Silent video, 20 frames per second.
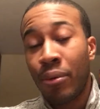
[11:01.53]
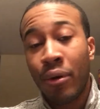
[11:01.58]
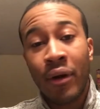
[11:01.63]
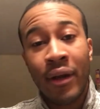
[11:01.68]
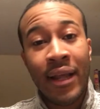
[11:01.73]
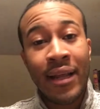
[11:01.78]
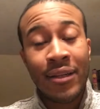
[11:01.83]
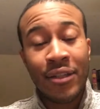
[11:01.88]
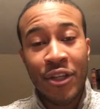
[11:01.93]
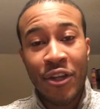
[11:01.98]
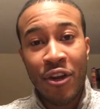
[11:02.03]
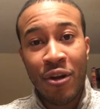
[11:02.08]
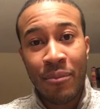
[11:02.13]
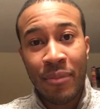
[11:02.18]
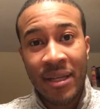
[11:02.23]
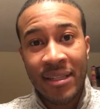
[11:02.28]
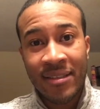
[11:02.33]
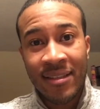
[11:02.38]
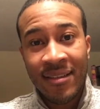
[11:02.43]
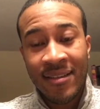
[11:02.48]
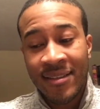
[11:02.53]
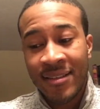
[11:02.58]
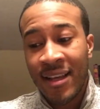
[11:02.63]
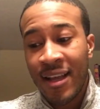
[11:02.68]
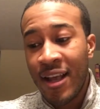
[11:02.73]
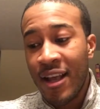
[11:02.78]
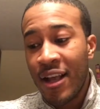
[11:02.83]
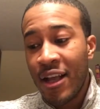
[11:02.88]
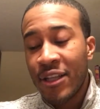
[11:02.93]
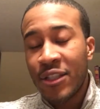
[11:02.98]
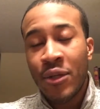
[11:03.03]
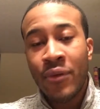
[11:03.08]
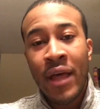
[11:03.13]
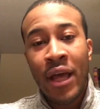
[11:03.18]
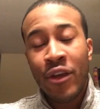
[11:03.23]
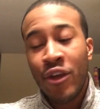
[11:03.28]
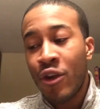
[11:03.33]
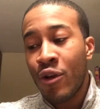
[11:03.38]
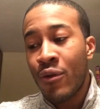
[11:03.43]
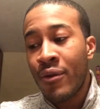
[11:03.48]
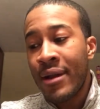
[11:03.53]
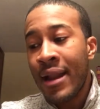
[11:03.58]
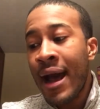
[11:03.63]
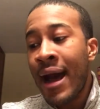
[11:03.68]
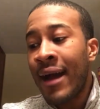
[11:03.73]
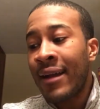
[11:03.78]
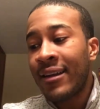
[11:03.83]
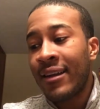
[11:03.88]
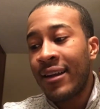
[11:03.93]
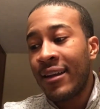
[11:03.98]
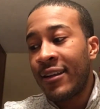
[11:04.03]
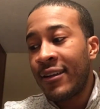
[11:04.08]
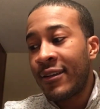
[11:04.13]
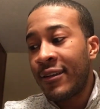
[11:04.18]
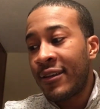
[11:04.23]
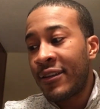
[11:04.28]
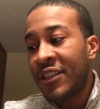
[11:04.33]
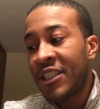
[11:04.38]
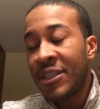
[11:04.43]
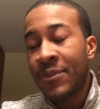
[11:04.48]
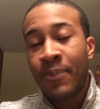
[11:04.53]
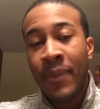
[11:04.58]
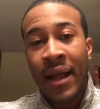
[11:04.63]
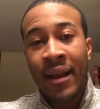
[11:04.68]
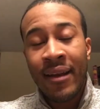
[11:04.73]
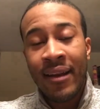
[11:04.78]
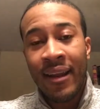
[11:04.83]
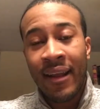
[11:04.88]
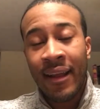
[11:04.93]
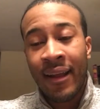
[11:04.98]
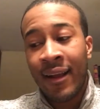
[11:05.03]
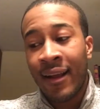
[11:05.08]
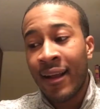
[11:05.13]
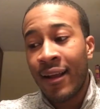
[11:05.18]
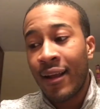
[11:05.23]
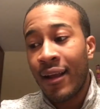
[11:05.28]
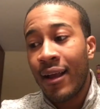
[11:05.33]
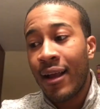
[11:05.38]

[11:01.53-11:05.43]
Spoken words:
put into your business so that you're not spending